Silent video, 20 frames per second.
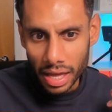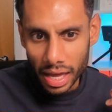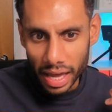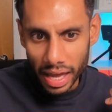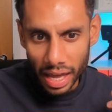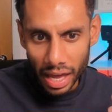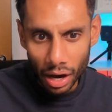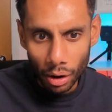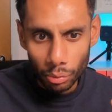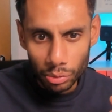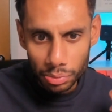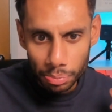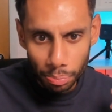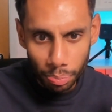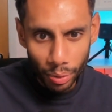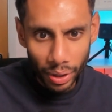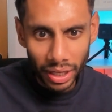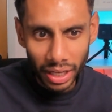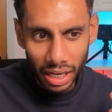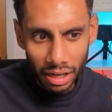it helps
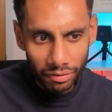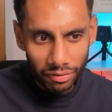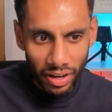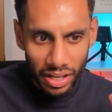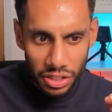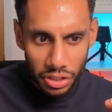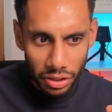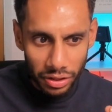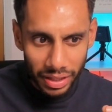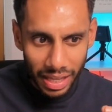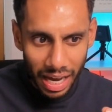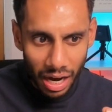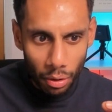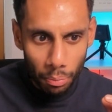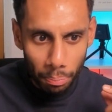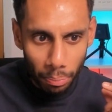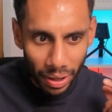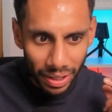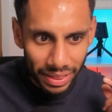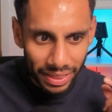bring inflation
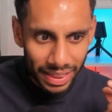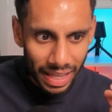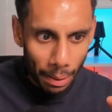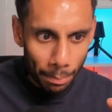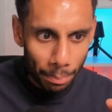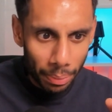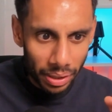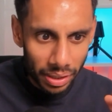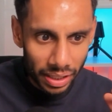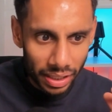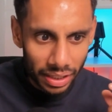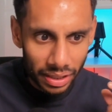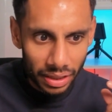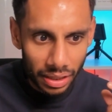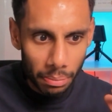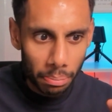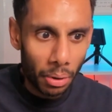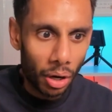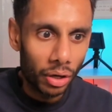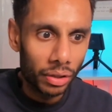down by dampening
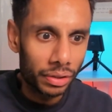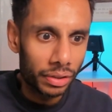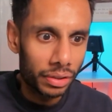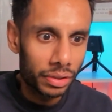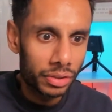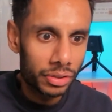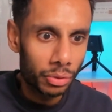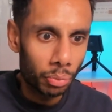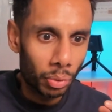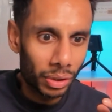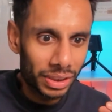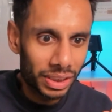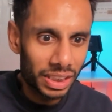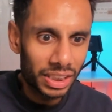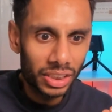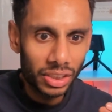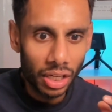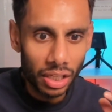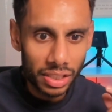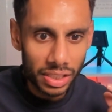demand. So once
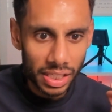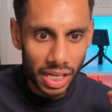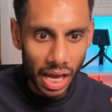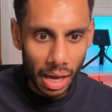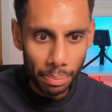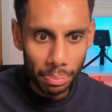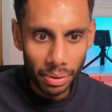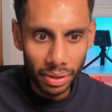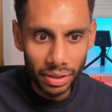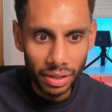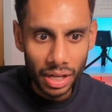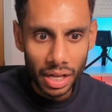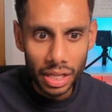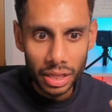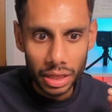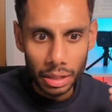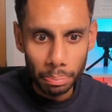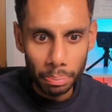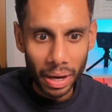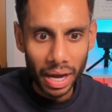this starts to happen,
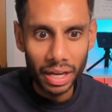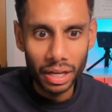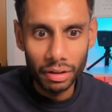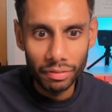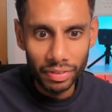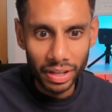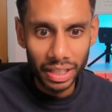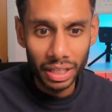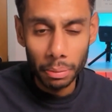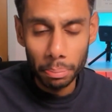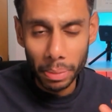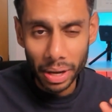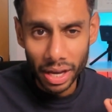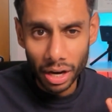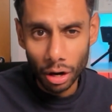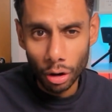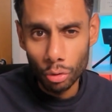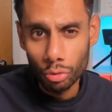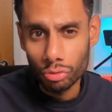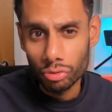the Bank of England may
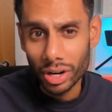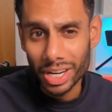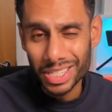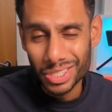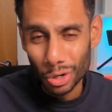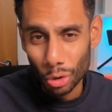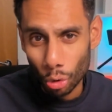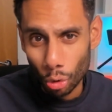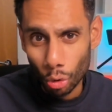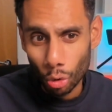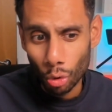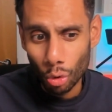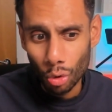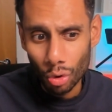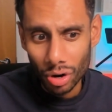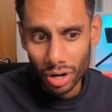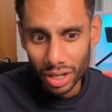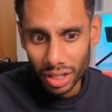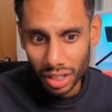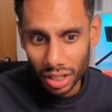hold rates
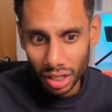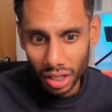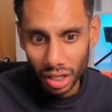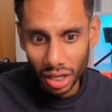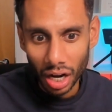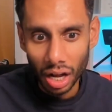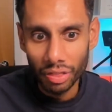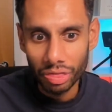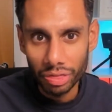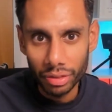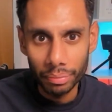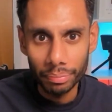or cut